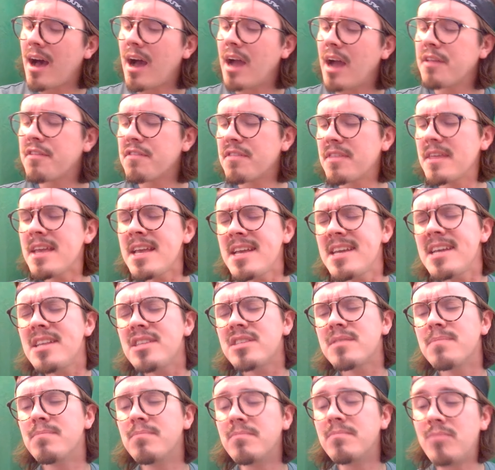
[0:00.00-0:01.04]
I think
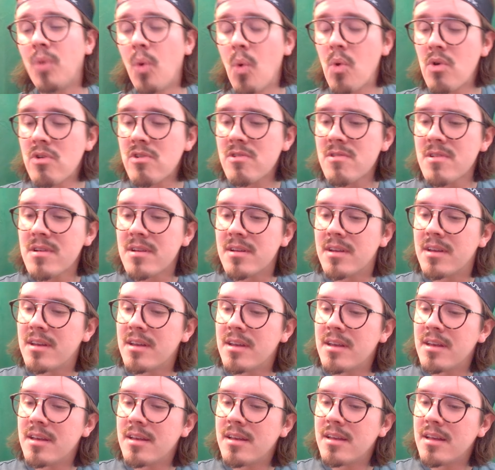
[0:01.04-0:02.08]
it's more
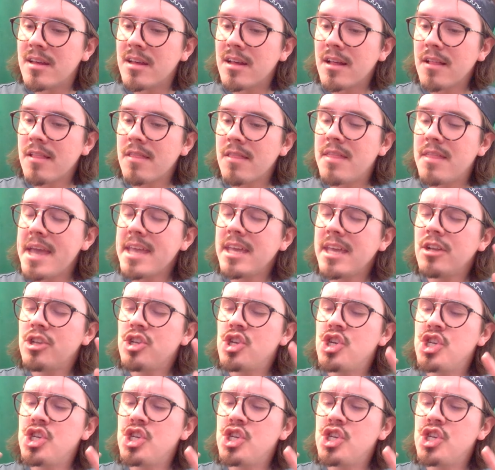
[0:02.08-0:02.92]
that you